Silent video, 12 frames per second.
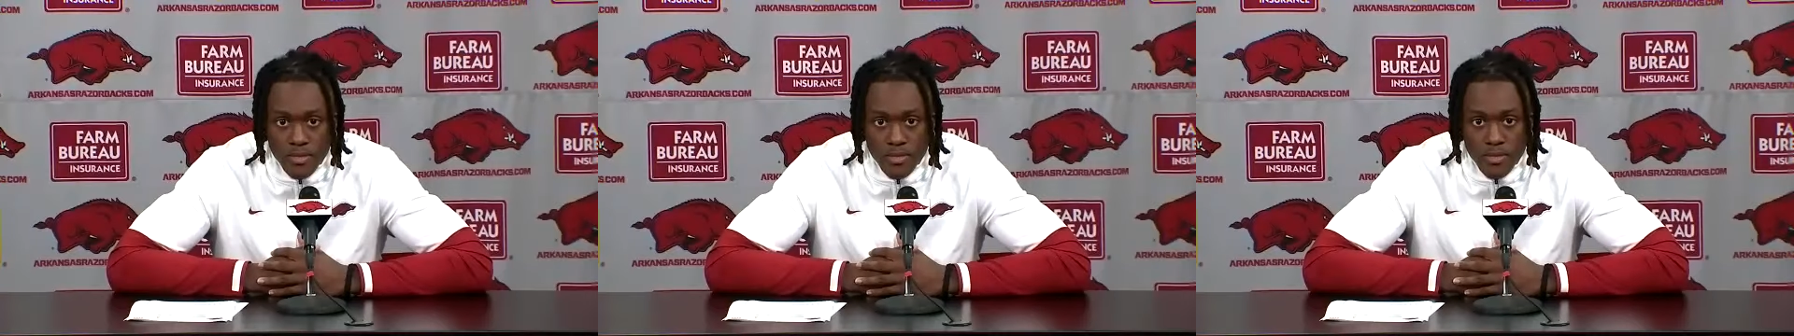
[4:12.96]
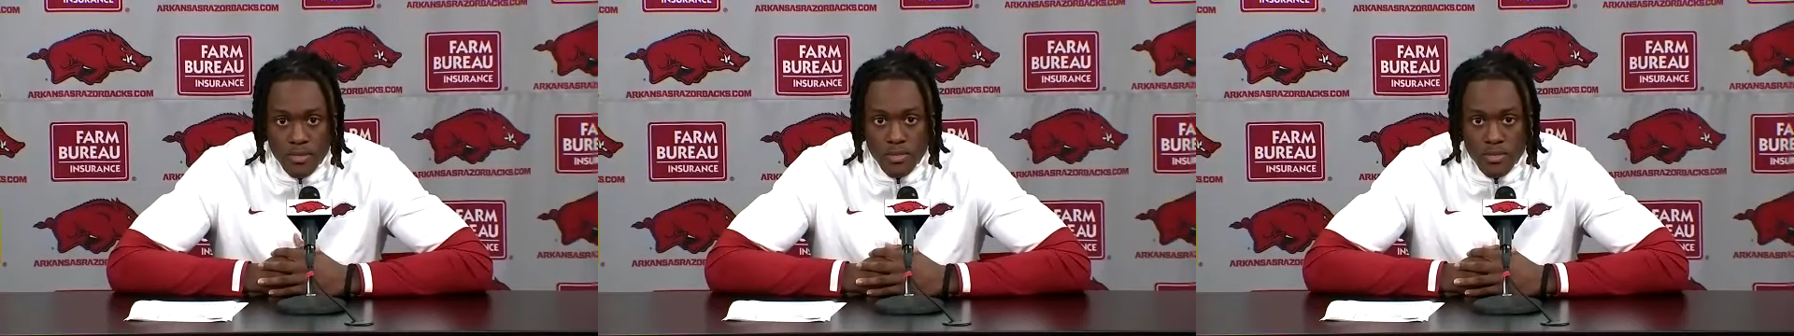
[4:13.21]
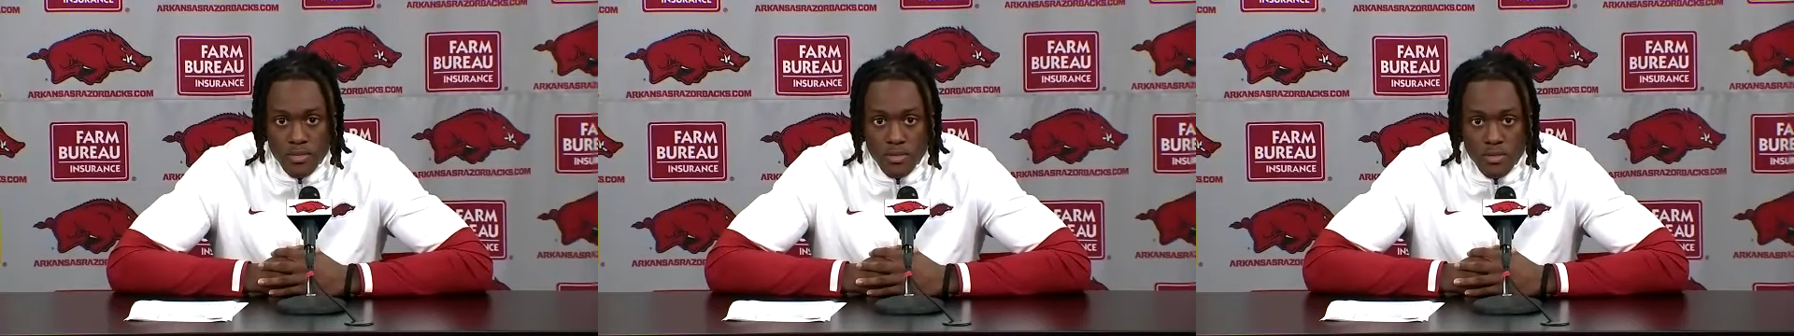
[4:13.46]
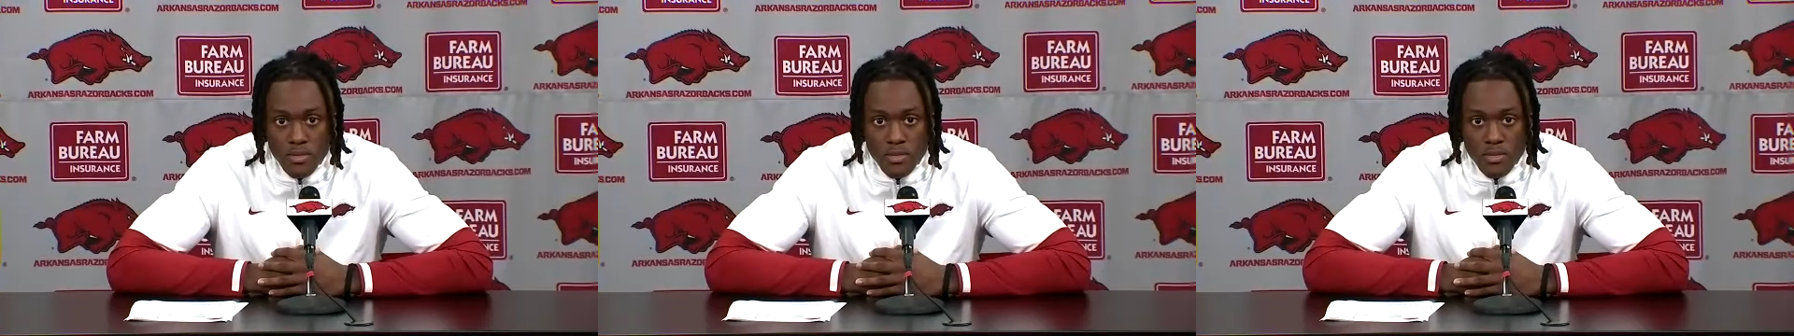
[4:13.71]

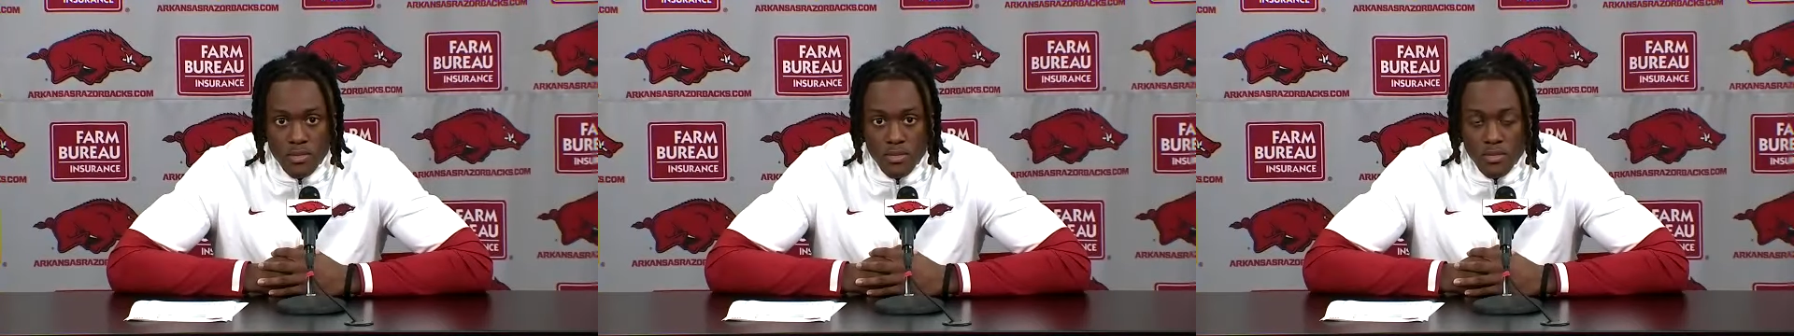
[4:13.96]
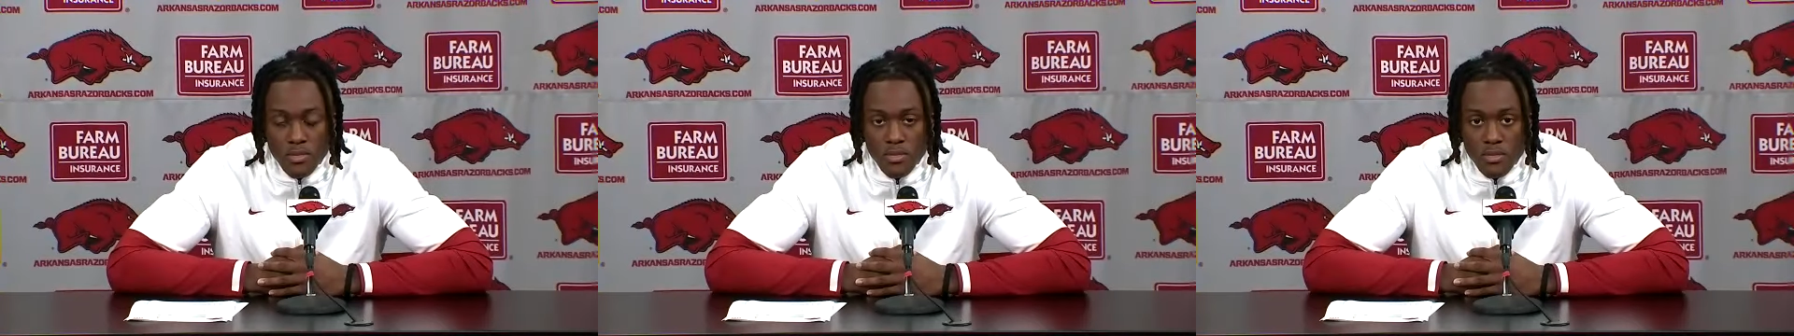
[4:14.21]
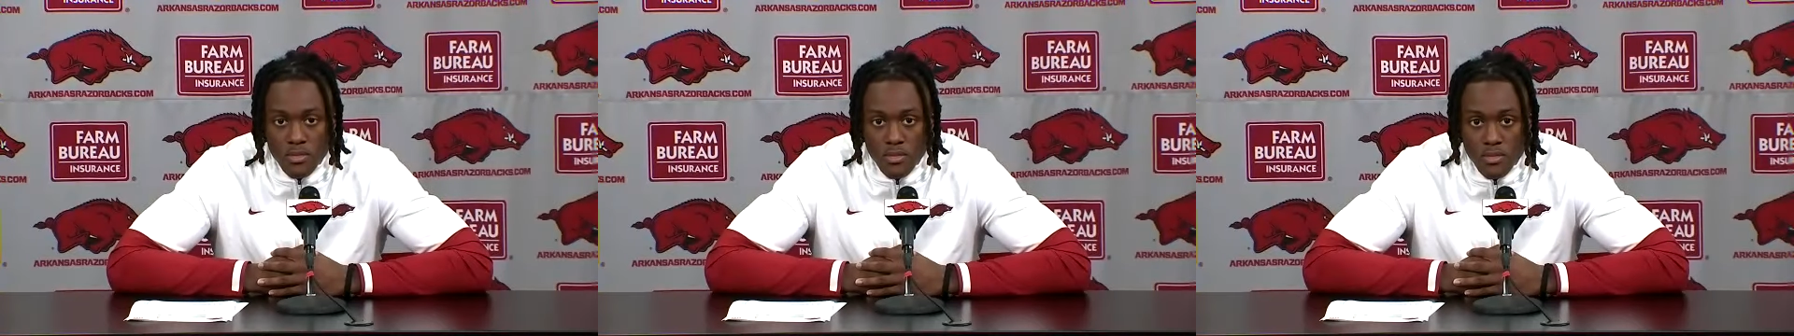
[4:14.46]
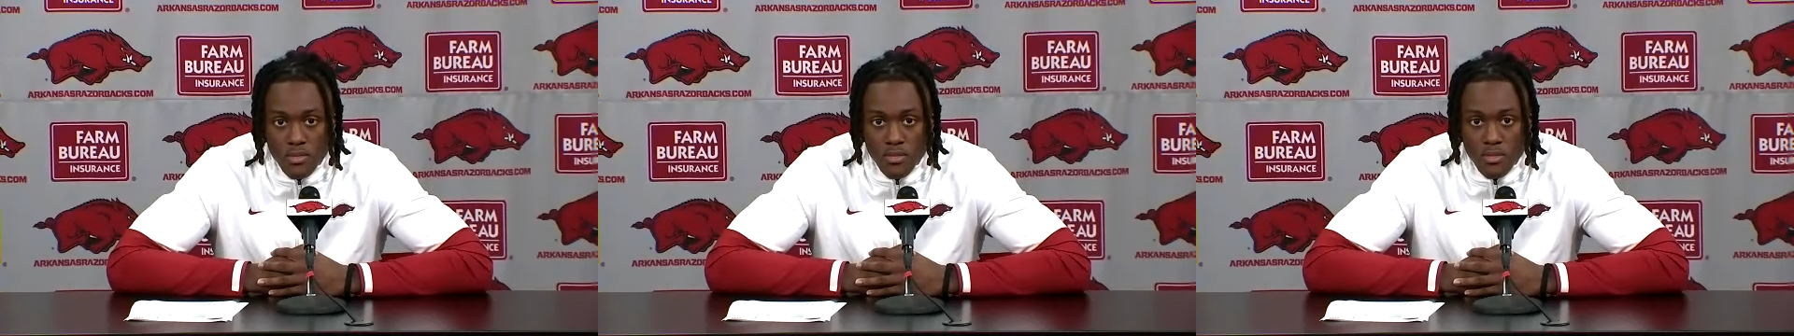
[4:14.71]

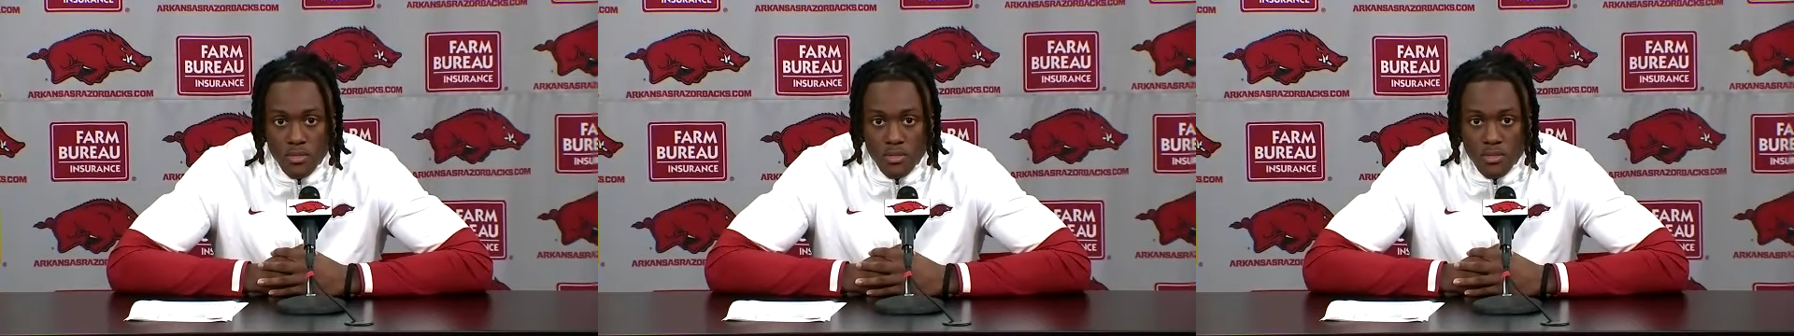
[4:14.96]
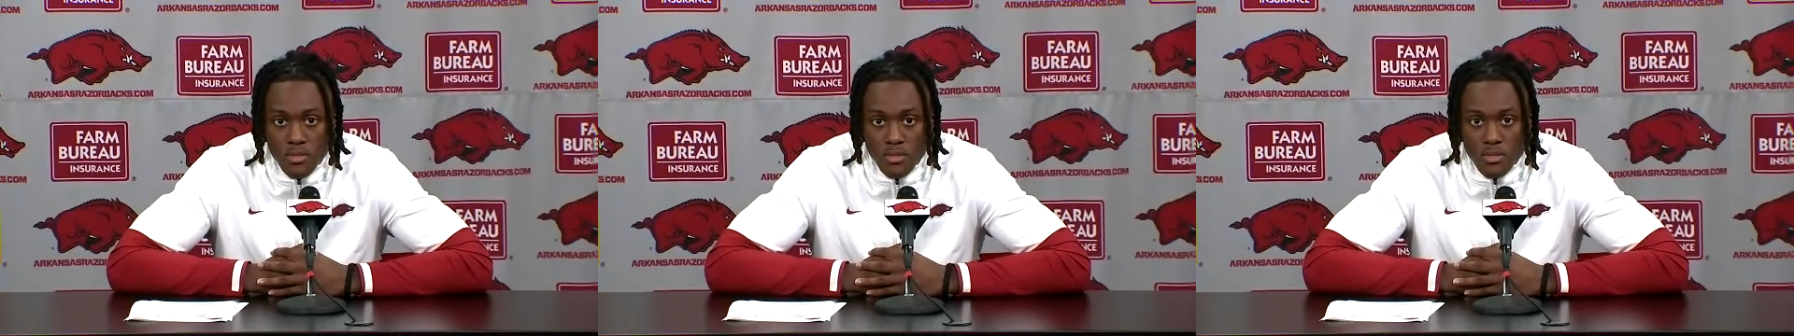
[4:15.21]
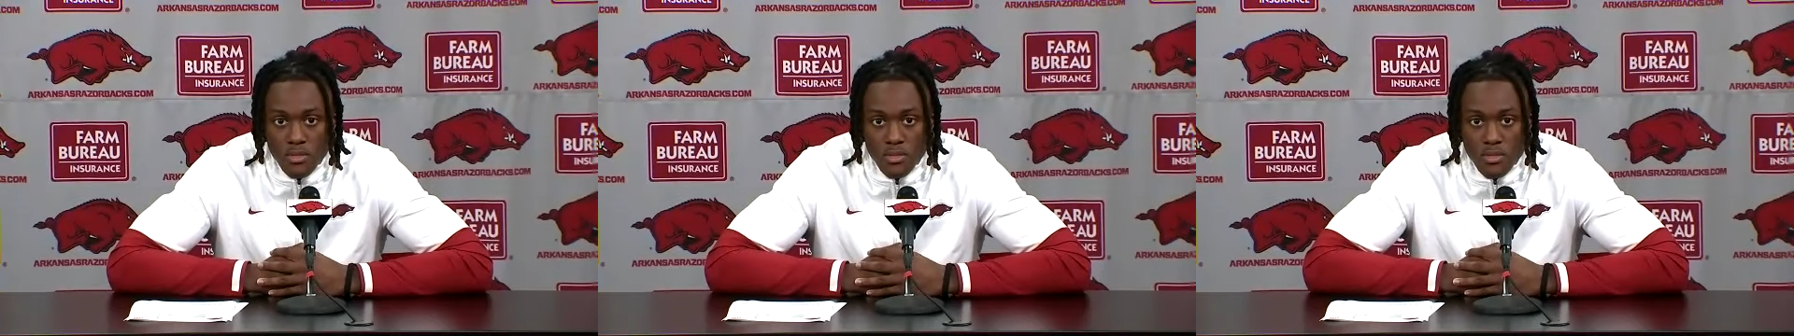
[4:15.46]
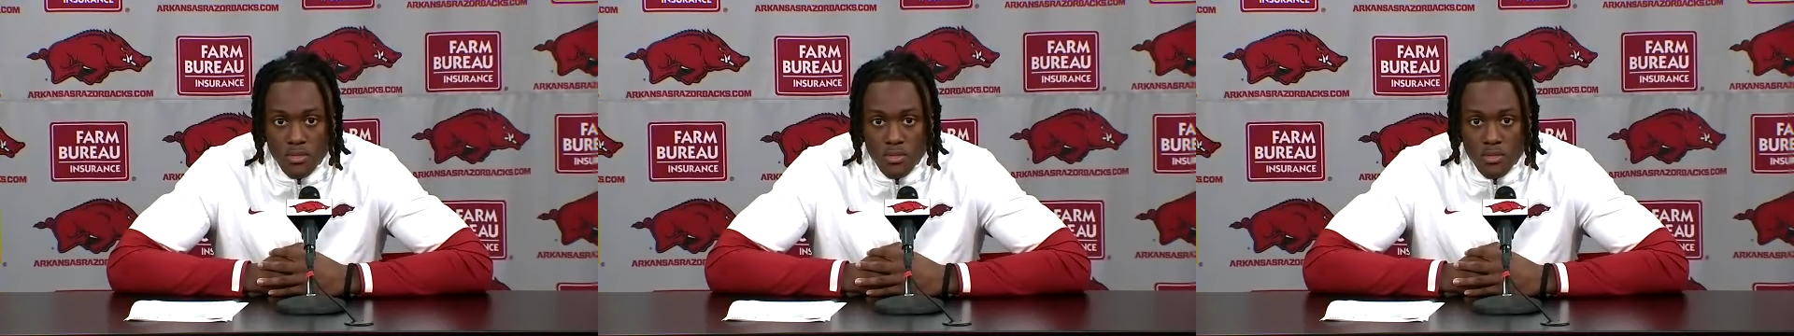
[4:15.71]

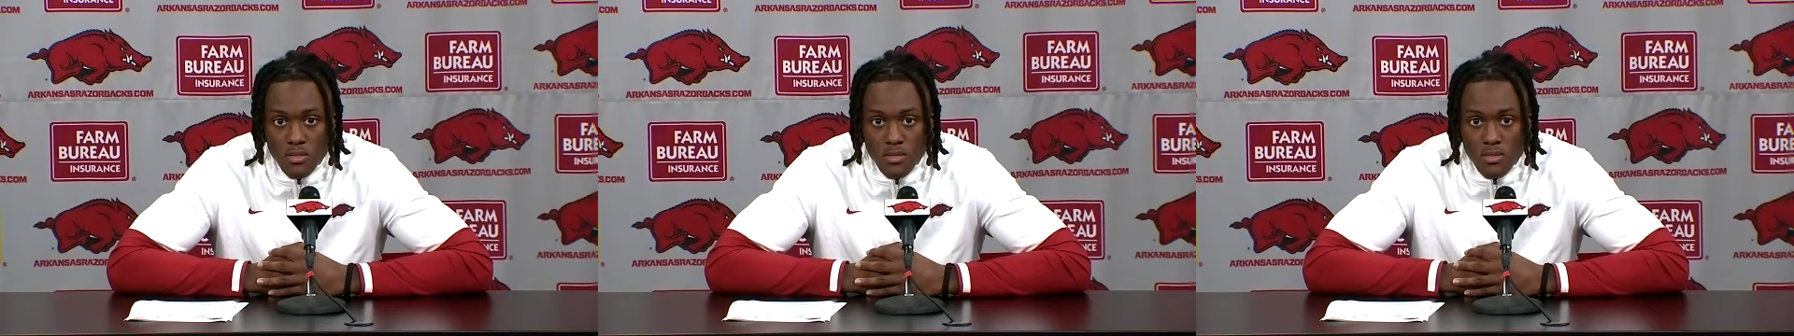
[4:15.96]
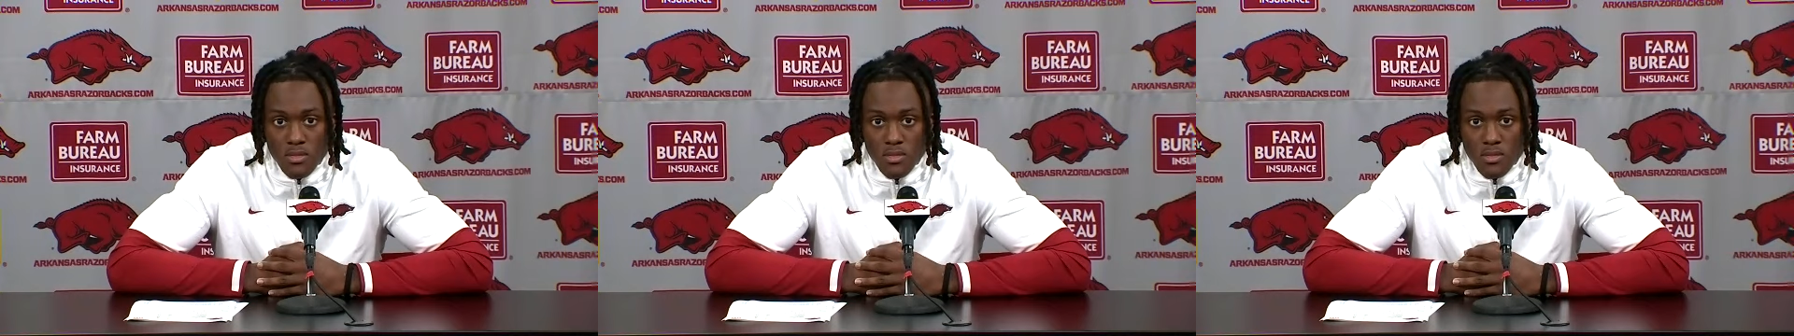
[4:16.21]
Nobody speaks.